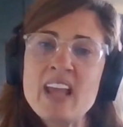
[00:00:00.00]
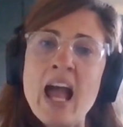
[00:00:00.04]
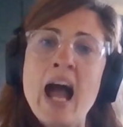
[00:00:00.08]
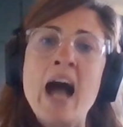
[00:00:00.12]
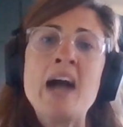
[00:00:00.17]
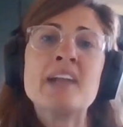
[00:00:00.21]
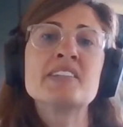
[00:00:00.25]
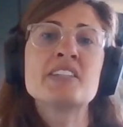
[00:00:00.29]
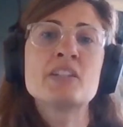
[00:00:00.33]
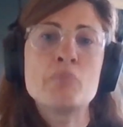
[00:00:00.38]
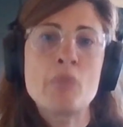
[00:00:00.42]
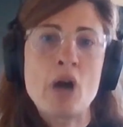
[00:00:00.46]

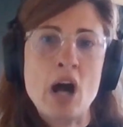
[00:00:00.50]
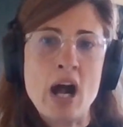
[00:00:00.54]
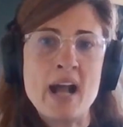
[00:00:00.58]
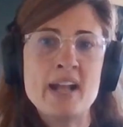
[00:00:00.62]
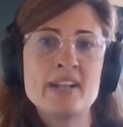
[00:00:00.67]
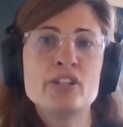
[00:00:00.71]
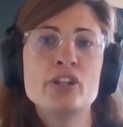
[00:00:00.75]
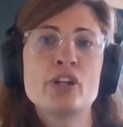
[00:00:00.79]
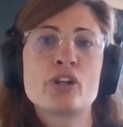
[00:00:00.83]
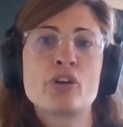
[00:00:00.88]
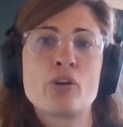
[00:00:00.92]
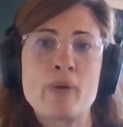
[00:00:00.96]

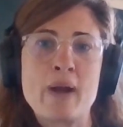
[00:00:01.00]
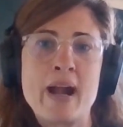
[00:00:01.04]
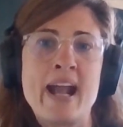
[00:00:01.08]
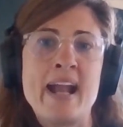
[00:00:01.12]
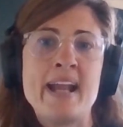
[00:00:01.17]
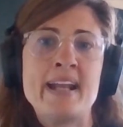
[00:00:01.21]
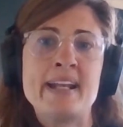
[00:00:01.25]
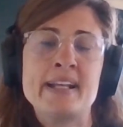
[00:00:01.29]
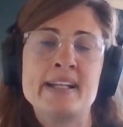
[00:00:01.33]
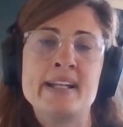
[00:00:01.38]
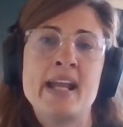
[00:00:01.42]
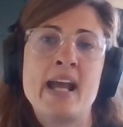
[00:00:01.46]
undermine
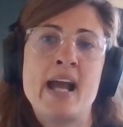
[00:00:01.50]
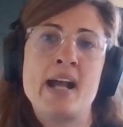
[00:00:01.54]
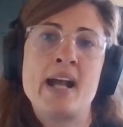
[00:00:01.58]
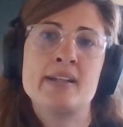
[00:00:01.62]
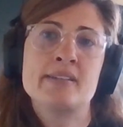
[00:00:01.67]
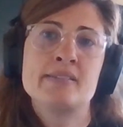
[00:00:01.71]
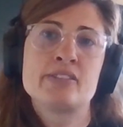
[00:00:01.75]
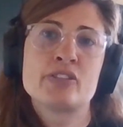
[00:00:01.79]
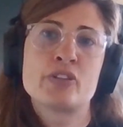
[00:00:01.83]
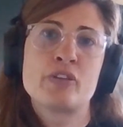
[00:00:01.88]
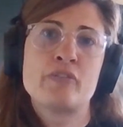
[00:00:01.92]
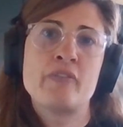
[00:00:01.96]
Ukraine
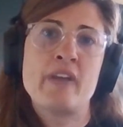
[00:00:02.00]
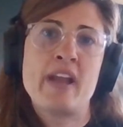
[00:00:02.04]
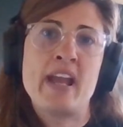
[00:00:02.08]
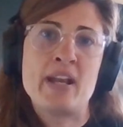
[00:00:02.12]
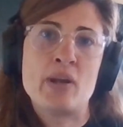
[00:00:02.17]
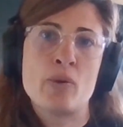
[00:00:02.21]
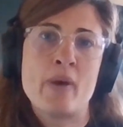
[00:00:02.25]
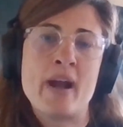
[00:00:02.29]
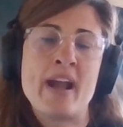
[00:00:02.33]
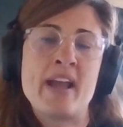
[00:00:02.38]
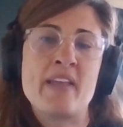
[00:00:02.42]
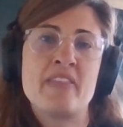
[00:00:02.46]
and sort of
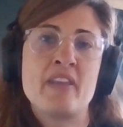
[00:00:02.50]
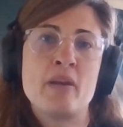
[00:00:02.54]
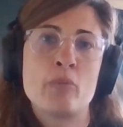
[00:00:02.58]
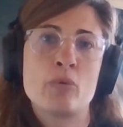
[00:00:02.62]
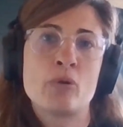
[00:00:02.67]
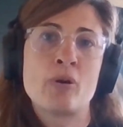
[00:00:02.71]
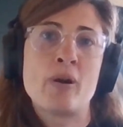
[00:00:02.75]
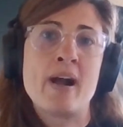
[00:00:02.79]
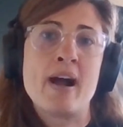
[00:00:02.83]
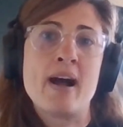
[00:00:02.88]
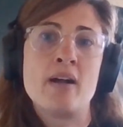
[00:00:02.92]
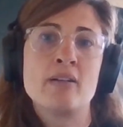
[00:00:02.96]
eat away at their
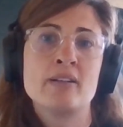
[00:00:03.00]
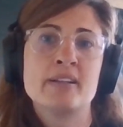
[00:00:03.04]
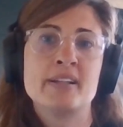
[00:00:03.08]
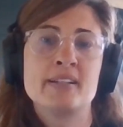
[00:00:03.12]
morale